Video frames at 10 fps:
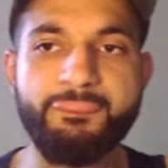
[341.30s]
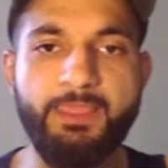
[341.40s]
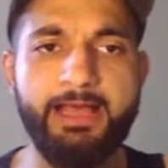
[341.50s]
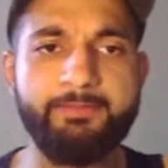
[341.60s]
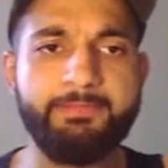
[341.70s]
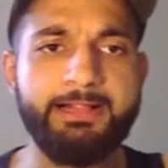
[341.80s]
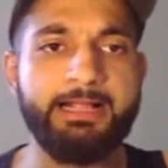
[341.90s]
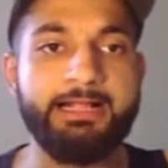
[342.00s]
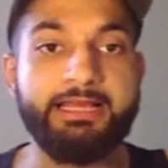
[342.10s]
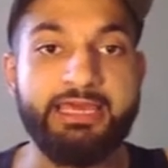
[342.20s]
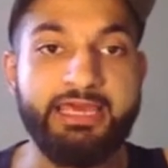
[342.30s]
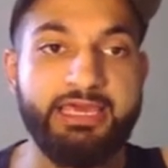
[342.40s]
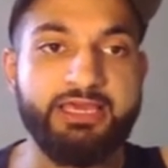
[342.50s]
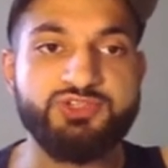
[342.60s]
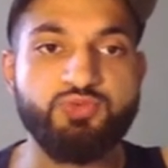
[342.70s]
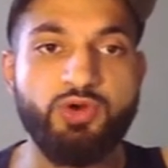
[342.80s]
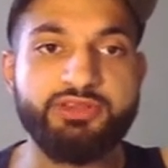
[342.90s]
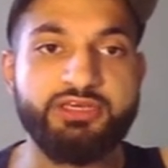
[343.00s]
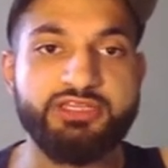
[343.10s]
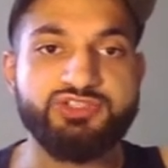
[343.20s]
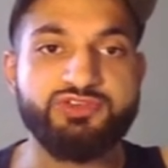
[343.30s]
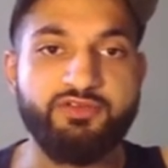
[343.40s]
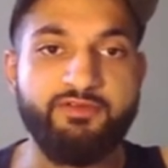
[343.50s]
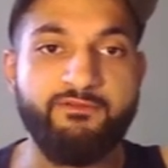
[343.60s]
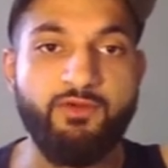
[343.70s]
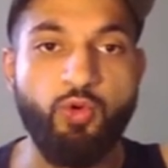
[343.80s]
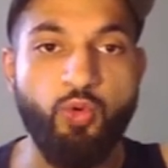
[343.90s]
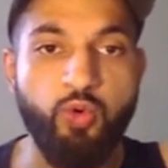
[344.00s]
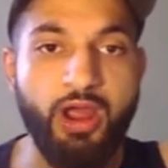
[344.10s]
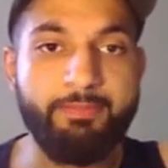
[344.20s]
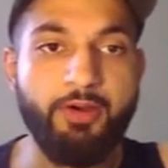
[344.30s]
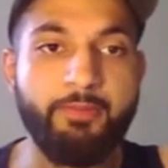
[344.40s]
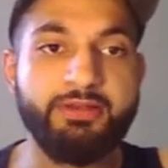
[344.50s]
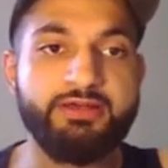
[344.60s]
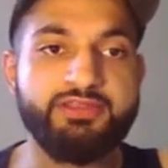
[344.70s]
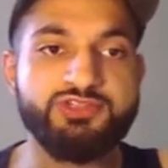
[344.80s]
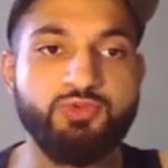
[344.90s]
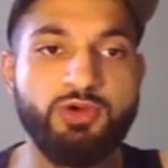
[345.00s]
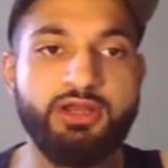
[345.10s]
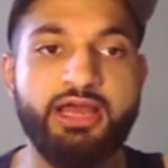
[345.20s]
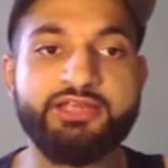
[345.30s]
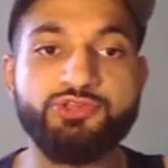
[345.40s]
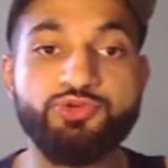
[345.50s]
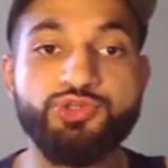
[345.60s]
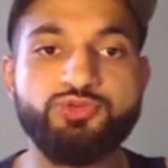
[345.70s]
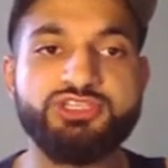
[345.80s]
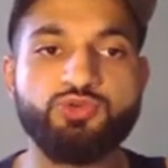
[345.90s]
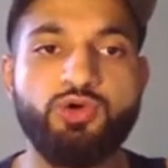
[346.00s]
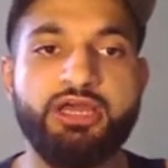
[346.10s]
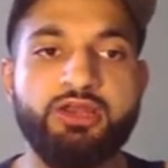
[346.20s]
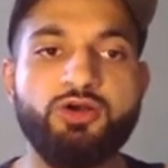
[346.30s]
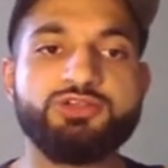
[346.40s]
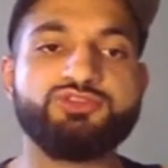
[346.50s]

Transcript: Um, here is one that is quite popular, this one. I do use this quite a lot.